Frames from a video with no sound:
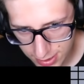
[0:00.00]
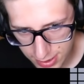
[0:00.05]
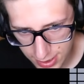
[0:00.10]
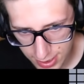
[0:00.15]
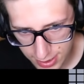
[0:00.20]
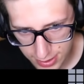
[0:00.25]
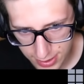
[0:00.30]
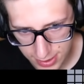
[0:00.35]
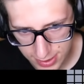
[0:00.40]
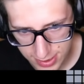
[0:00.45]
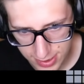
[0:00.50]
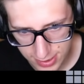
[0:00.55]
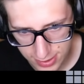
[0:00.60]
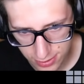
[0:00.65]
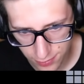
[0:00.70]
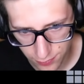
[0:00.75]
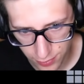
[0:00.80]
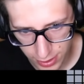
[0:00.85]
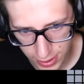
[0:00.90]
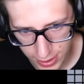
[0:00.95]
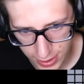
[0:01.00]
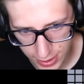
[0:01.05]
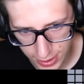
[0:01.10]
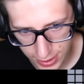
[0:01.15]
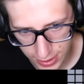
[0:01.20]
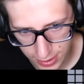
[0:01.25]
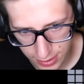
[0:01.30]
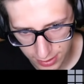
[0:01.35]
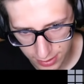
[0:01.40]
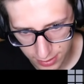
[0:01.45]
that this is
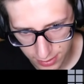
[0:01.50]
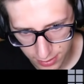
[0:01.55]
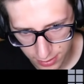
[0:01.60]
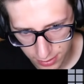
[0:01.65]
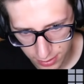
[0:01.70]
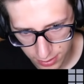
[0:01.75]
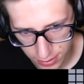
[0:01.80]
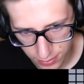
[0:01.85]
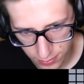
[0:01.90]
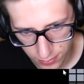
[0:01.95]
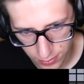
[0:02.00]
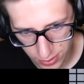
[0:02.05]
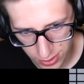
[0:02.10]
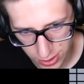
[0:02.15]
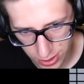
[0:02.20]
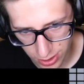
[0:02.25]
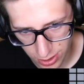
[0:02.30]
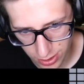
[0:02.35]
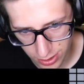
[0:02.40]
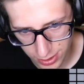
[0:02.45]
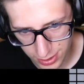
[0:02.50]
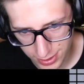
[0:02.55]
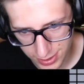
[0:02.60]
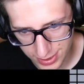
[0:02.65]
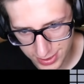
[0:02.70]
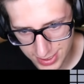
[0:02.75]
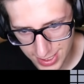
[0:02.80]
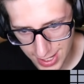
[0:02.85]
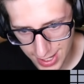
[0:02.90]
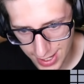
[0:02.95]
fine. We'll call it a
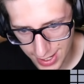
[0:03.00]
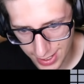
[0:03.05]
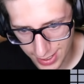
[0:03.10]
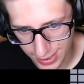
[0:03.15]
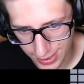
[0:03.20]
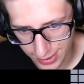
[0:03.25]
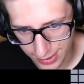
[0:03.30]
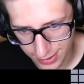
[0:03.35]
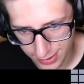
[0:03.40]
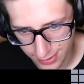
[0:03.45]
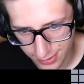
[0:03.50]
day.